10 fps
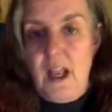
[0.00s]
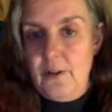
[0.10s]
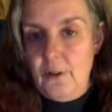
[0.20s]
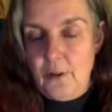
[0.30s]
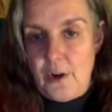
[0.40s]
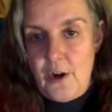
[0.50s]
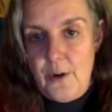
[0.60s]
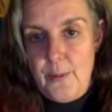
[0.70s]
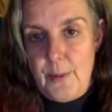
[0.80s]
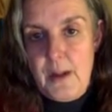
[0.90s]
And we're not
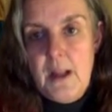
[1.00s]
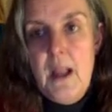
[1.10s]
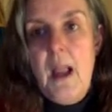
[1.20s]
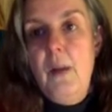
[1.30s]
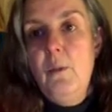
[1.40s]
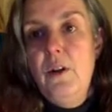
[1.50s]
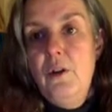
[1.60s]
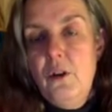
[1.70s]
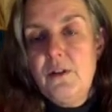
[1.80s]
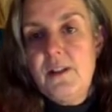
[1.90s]
designed to do that. We're
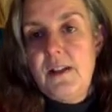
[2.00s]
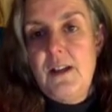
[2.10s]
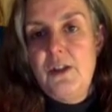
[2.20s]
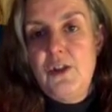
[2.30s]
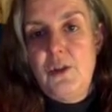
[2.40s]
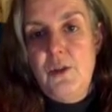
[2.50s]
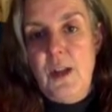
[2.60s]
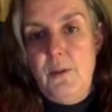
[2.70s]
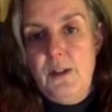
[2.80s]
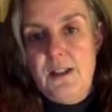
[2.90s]
designed to run
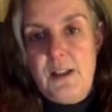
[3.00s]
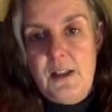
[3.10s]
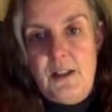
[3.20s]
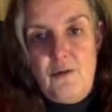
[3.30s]
a long way